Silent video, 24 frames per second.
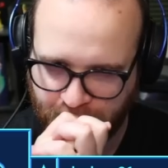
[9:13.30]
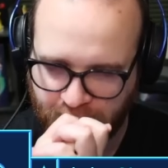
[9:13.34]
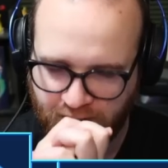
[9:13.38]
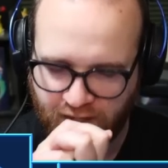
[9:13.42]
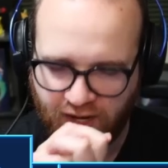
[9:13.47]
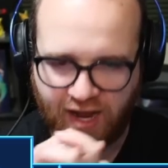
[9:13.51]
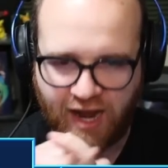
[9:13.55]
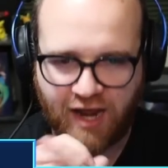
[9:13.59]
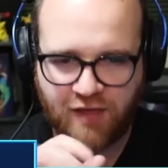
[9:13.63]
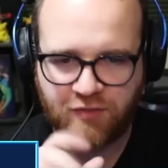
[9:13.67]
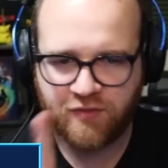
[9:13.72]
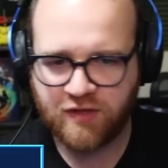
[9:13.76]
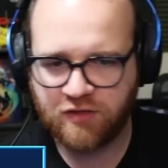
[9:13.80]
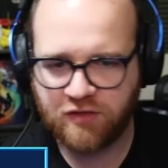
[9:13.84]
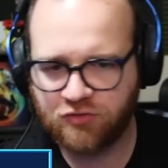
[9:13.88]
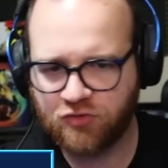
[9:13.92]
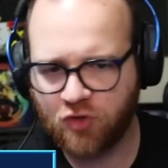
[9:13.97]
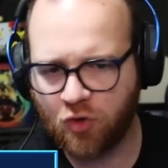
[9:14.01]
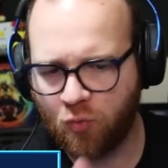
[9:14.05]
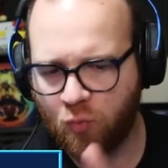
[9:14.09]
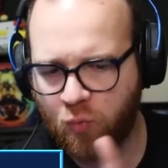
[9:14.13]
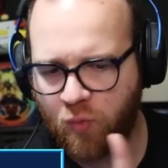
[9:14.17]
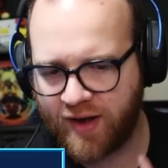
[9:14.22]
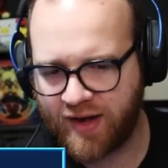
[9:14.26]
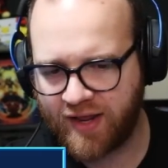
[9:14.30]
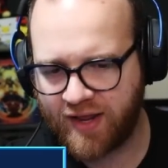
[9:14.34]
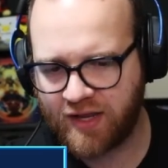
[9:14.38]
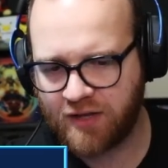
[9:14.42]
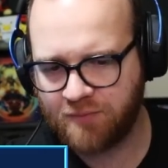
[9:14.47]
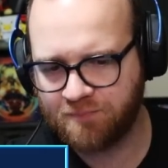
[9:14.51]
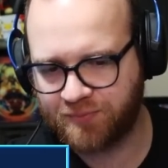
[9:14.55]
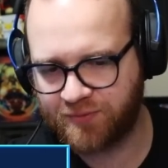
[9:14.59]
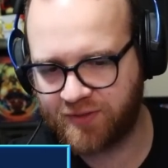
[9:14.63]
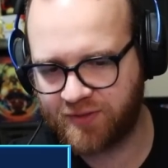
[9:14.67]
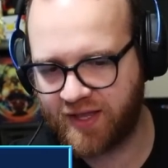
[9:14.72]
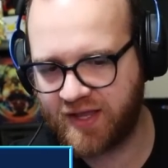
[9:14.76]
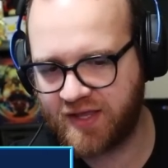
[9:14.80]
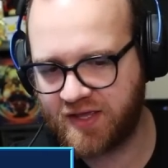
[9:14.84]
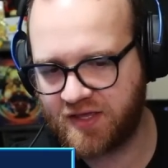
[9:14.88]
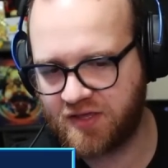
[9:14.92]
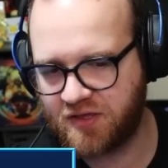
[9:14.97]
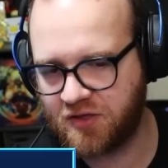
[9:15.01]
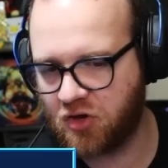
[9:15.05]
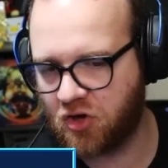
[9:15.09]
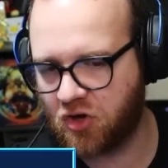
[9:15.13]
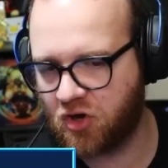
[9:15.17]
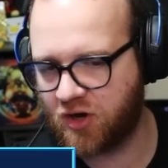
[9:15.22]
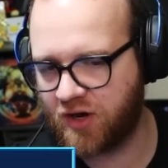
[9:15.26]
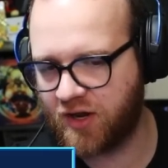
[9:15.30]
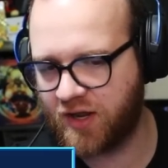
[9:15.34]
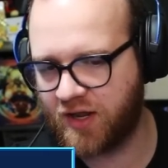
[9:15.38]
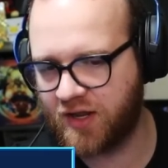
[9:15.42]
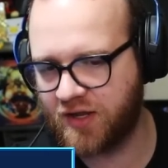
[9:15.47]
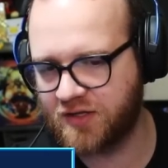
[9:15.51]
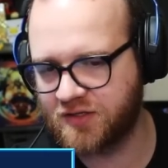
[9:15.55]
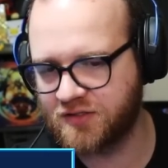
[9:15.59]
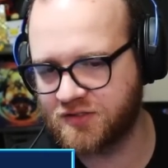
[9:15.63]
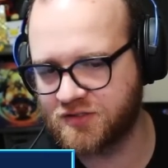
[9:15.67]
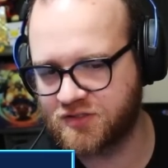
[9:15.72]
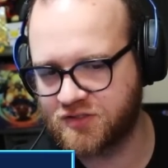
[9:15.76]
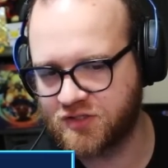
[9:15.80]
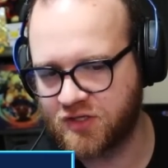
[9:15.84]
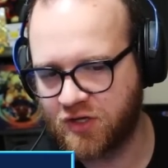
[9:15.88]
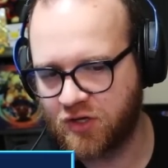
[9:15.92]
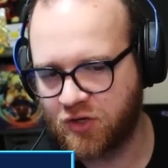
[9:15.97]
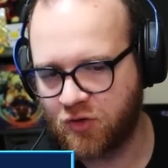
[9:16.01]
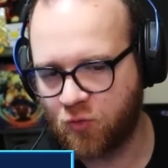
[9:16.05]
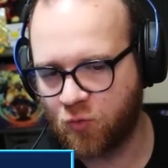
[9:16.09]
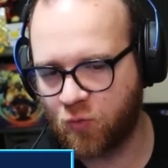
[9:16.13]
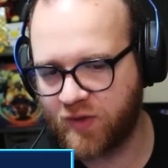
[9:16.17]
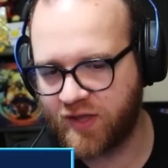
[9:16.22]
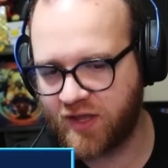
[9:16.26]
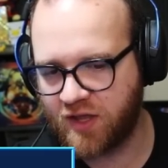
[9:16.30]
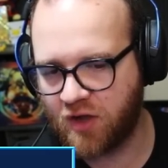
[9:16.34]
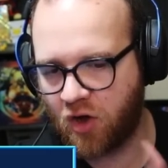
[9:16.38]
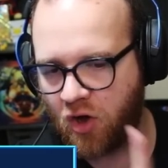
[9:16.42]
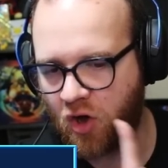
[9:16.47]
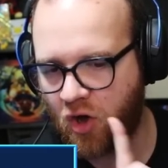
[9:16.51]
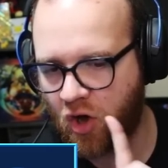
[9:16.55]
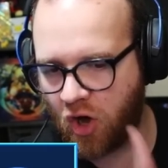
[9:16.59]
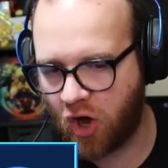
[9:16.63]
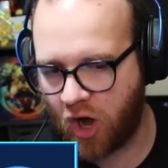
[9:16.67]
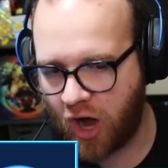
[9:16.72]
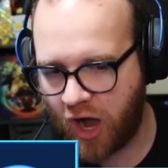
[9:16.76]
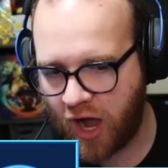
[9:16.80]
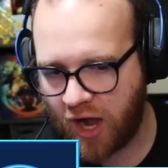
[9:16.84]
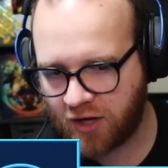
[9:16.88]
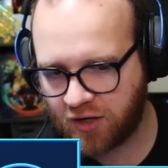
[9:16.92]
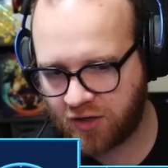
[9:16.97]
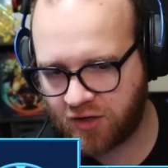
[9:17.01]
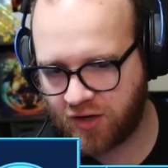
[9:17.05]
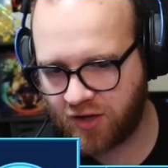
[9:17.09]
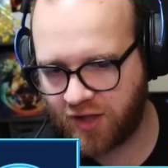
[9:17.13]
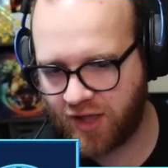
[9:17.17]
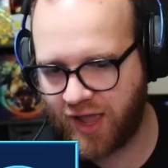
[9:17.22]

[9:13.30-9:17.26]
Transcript: I think the winning play here is we Hawk,